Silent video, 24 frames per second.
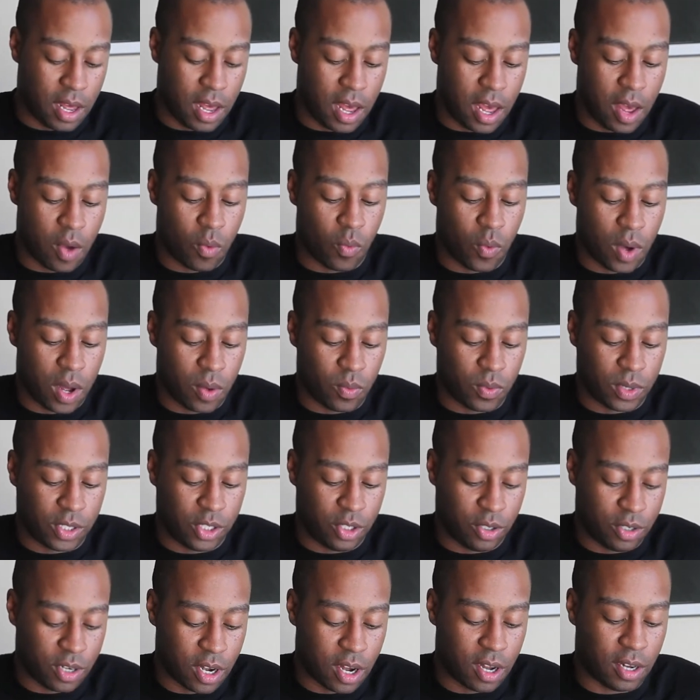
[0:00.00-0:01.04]
and what would you
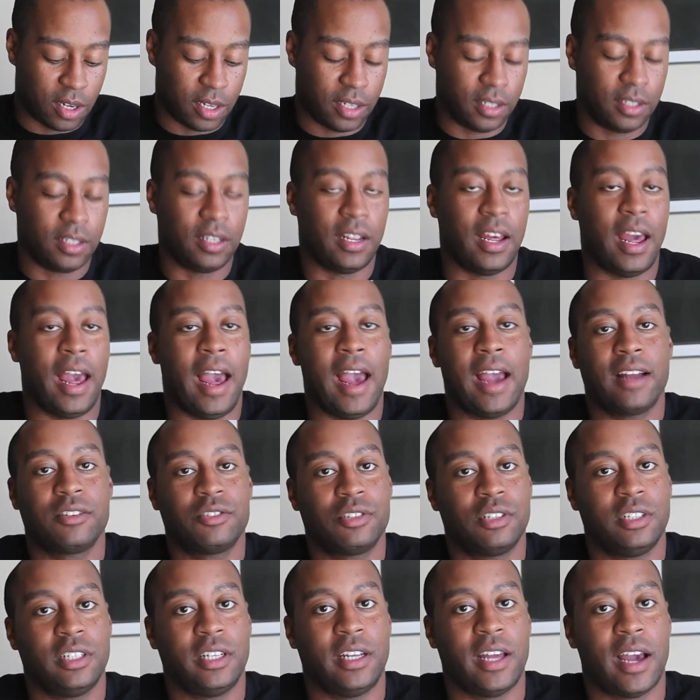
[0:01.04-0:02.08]
call it?
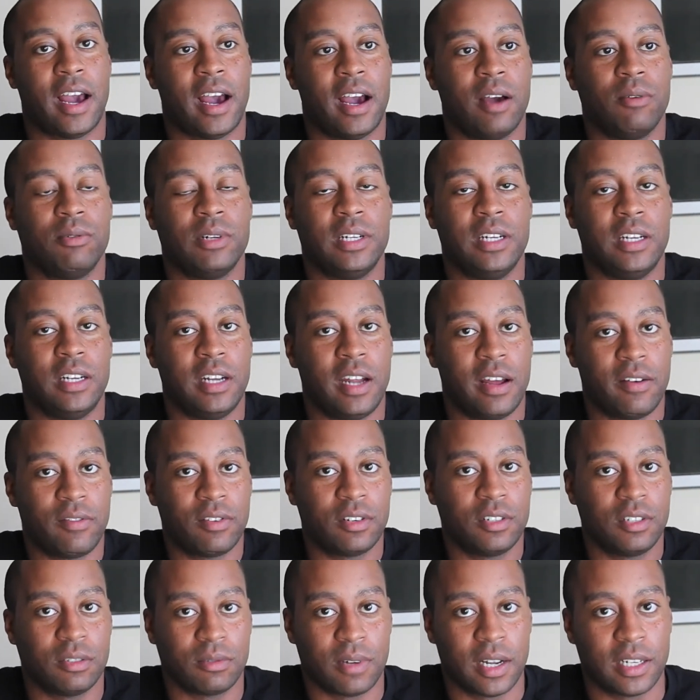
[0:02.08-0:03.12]
Actually, I would never
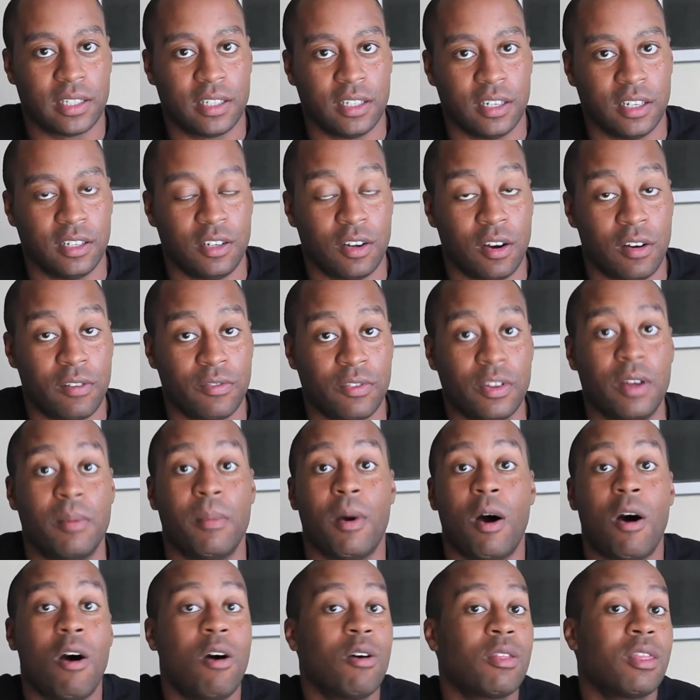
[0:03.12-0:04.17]
direct an adult film,
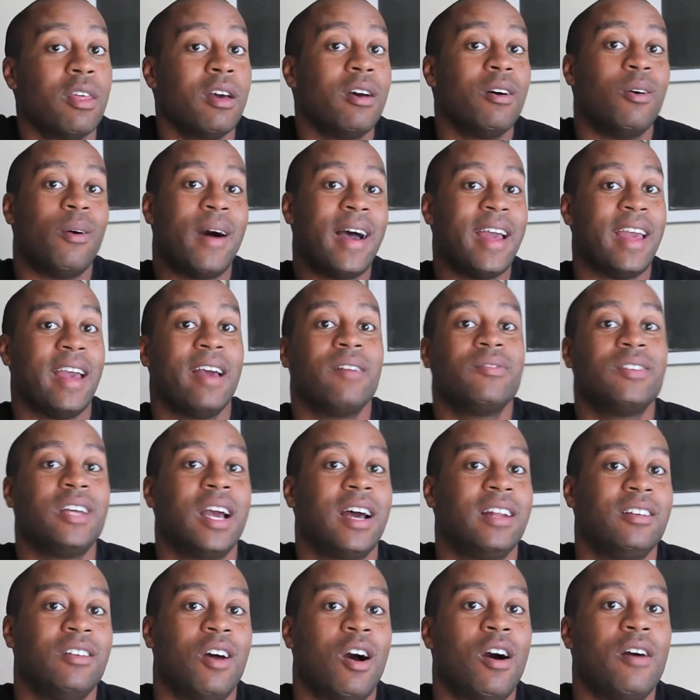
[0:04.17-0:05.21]
although I have
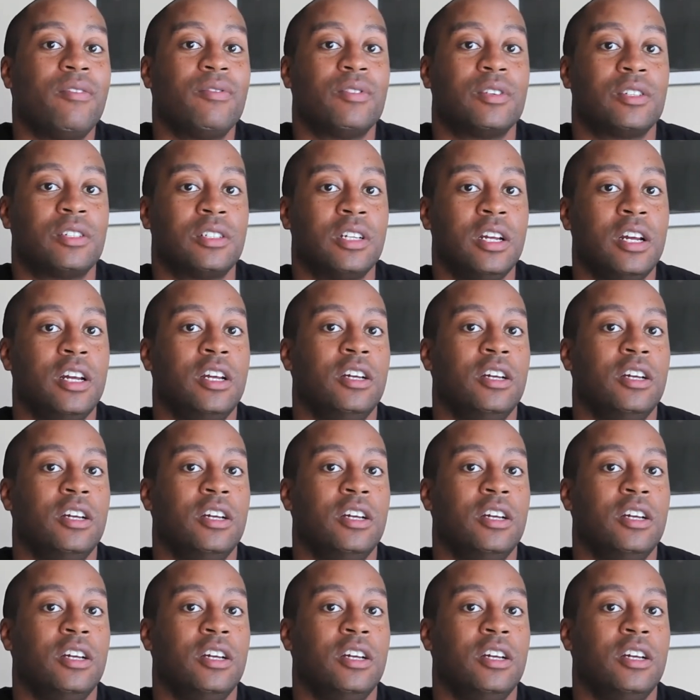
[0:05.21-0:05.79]
gotten offers